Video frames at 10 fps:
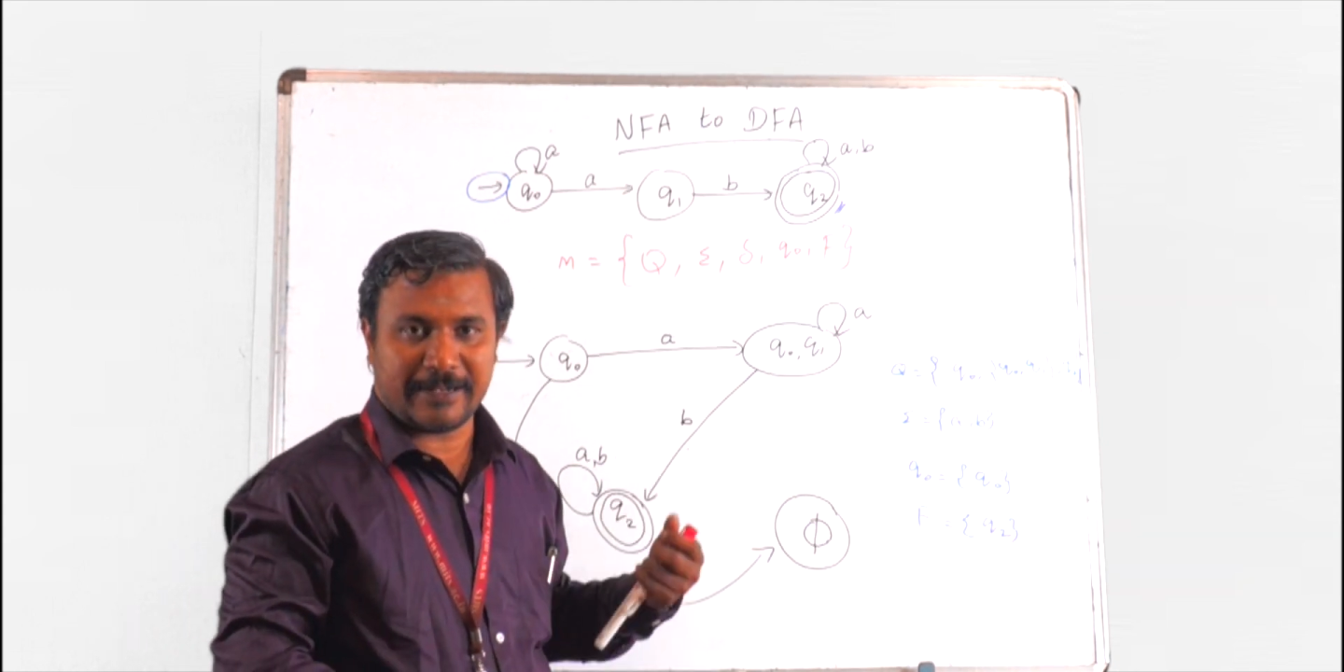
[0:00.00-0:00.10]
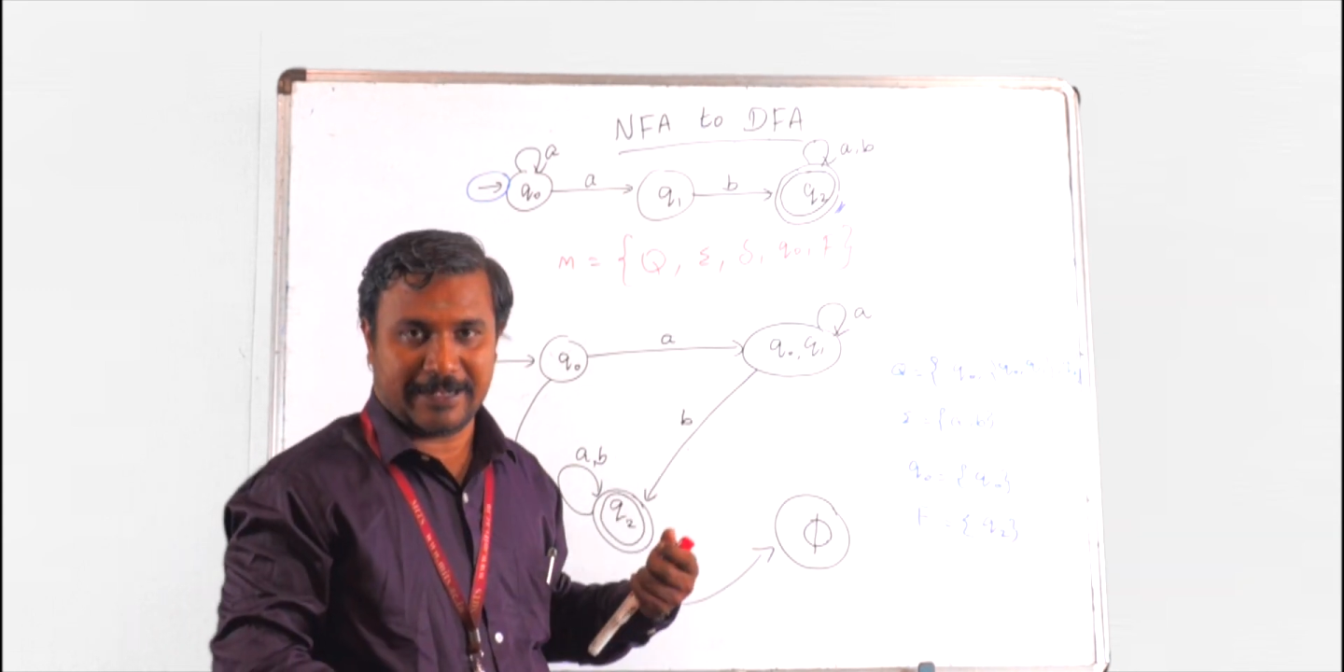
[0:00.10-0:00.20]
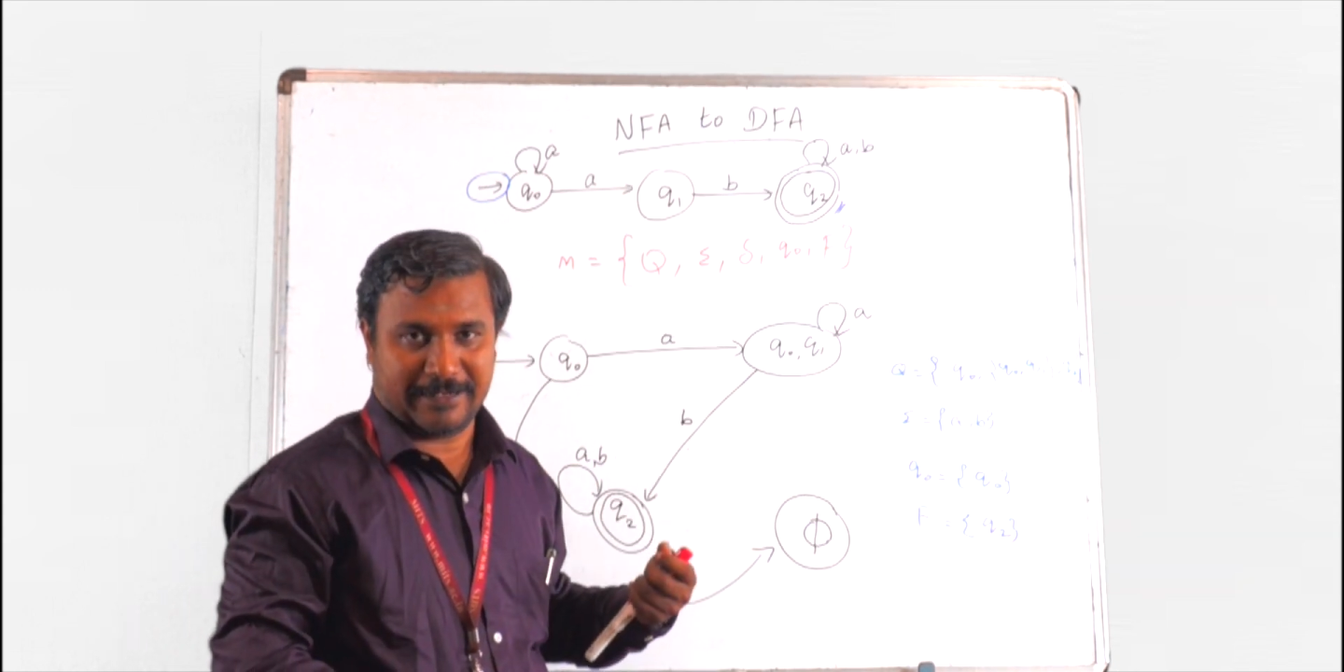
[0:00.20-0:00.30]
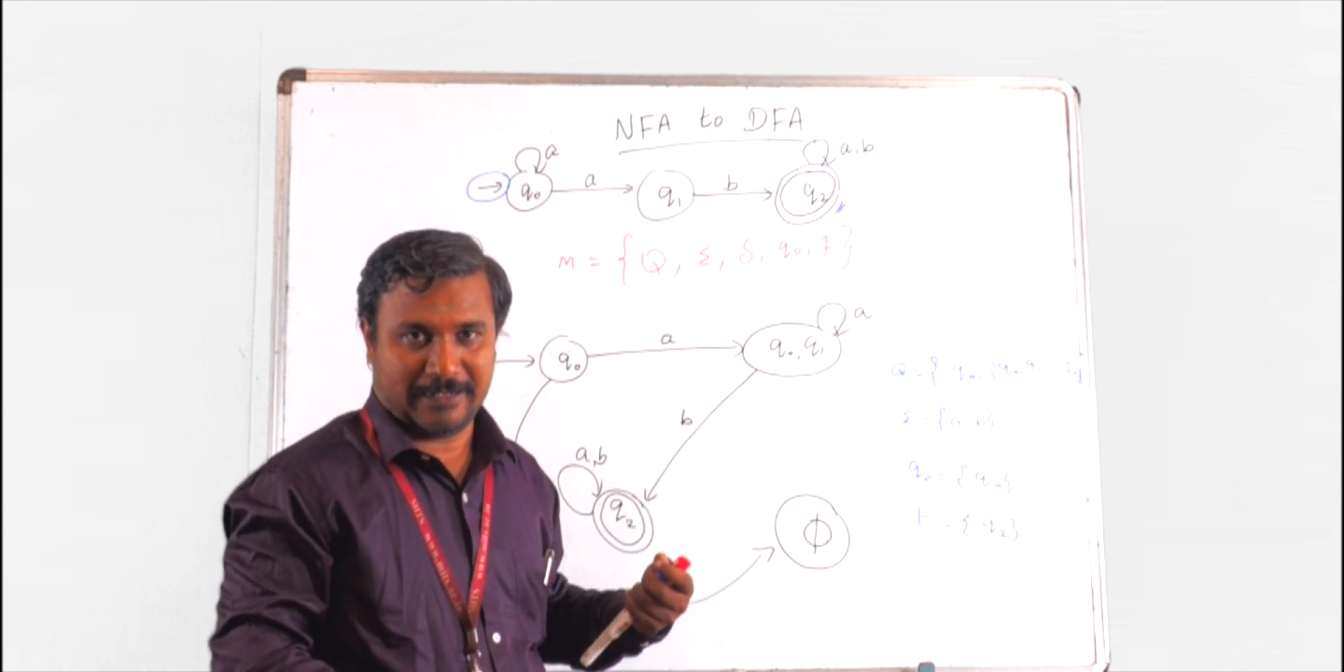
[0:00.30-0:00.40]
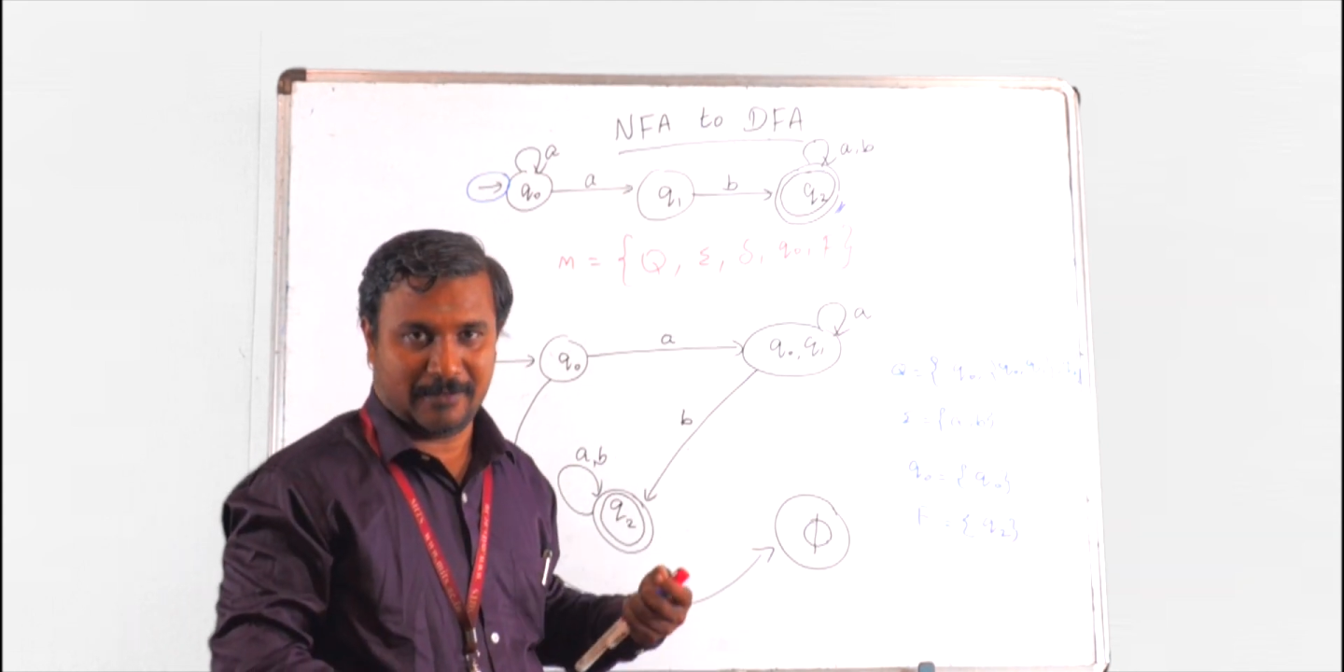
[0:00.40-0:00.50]

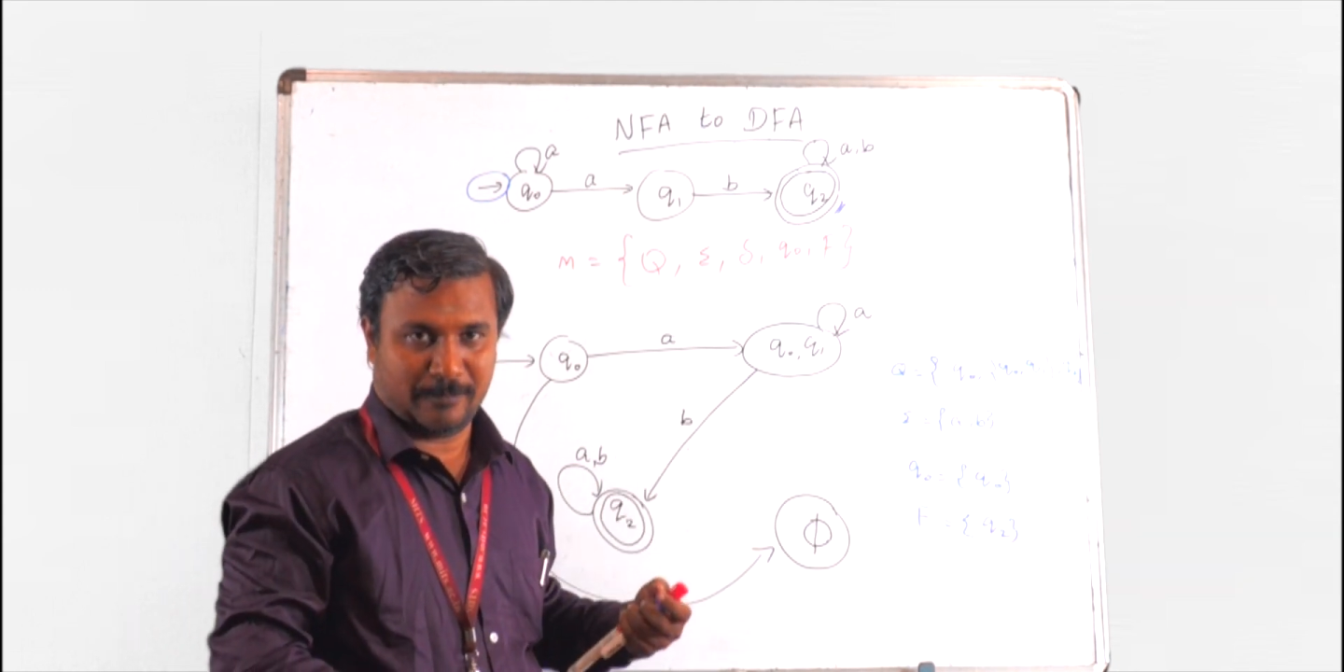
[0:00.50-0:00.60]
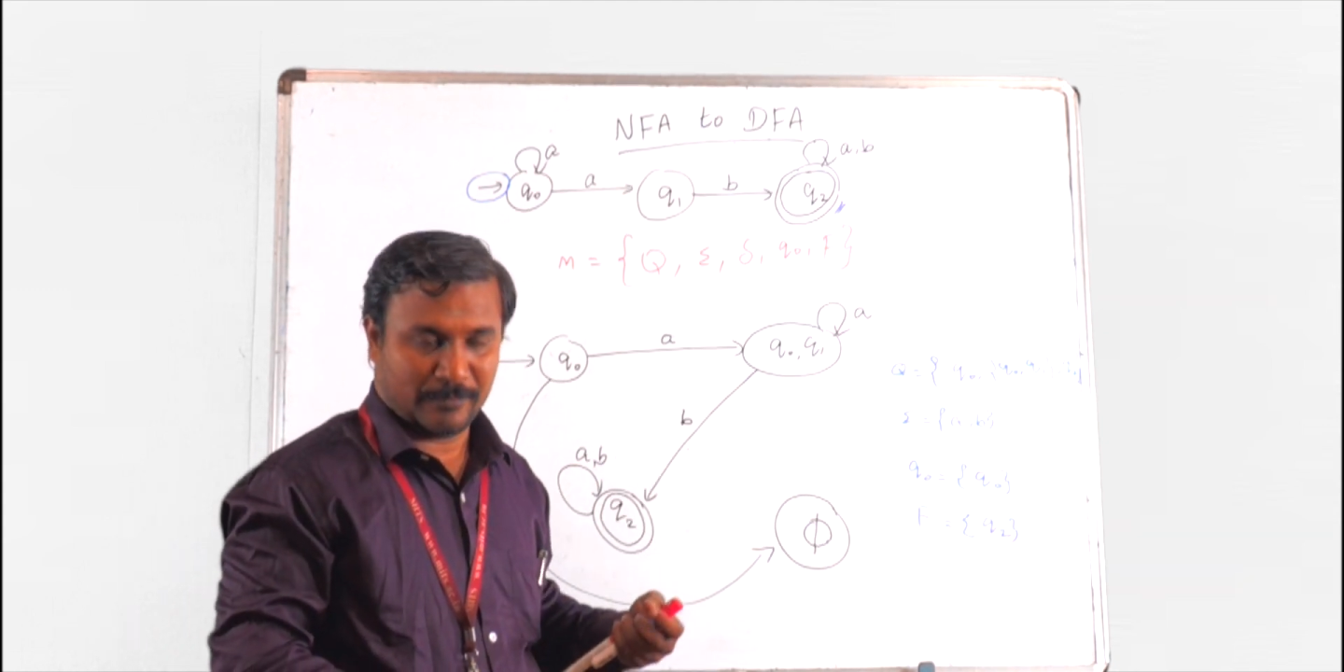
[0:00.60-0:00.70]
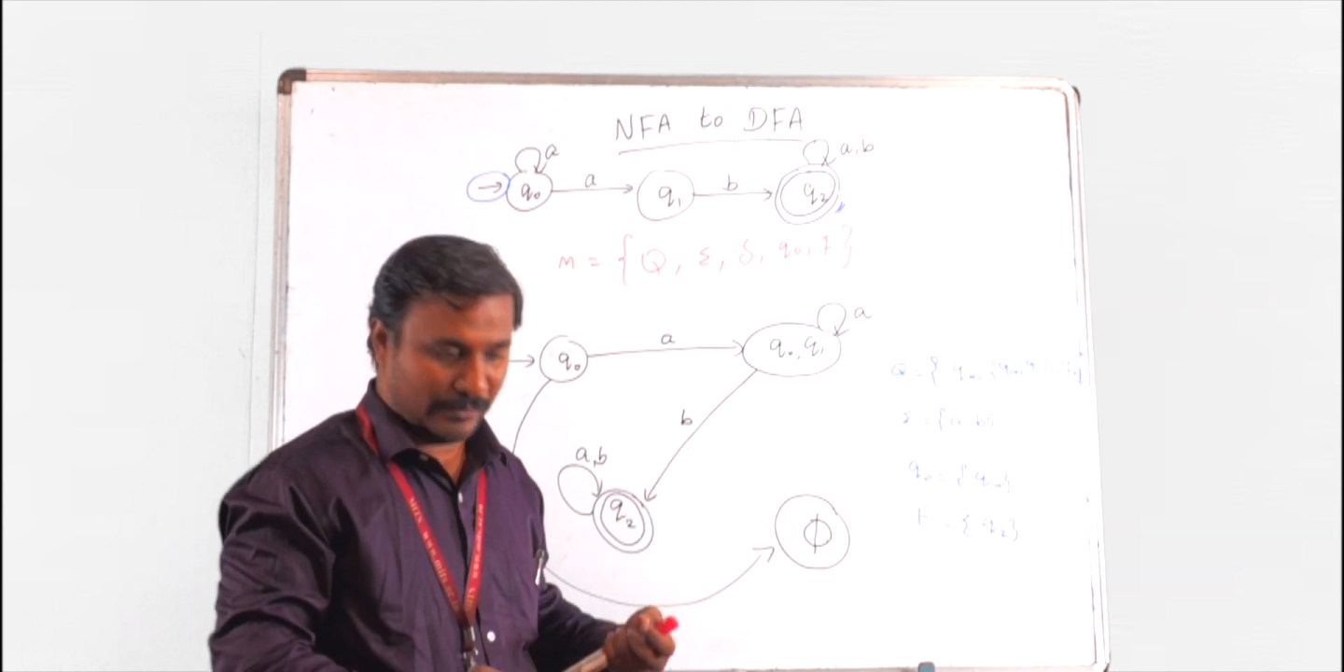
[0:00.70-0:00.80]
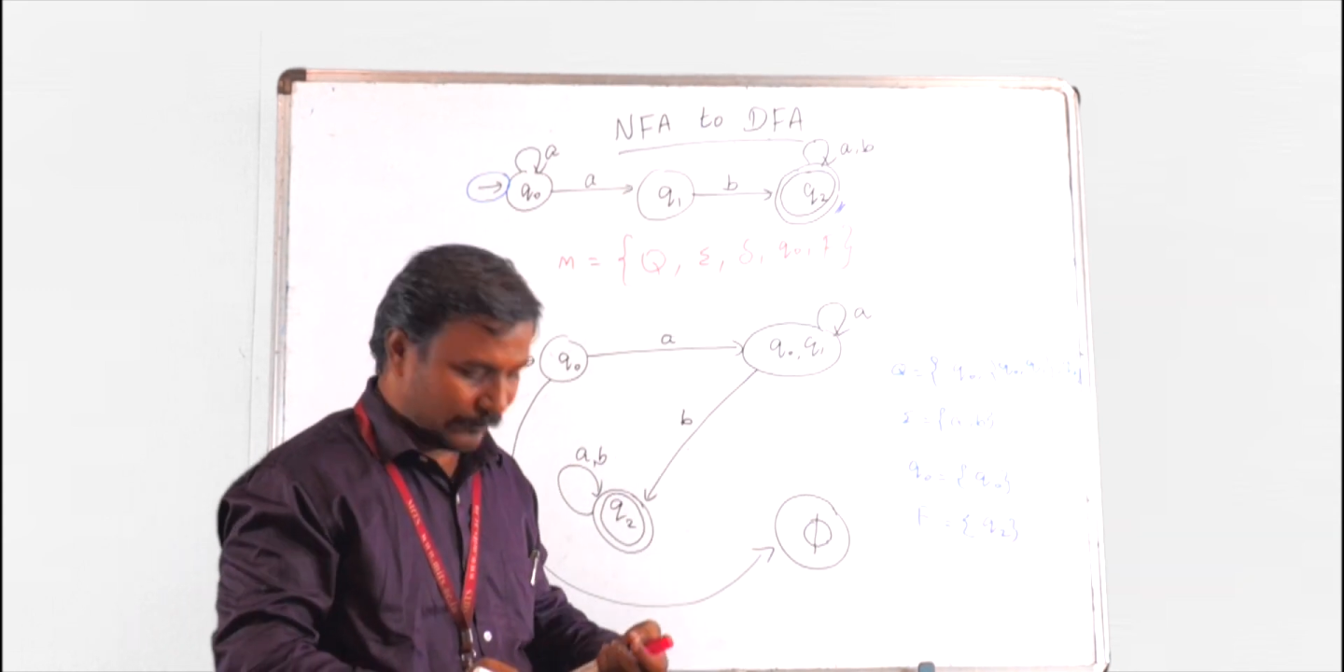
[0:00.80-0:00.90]
diagram.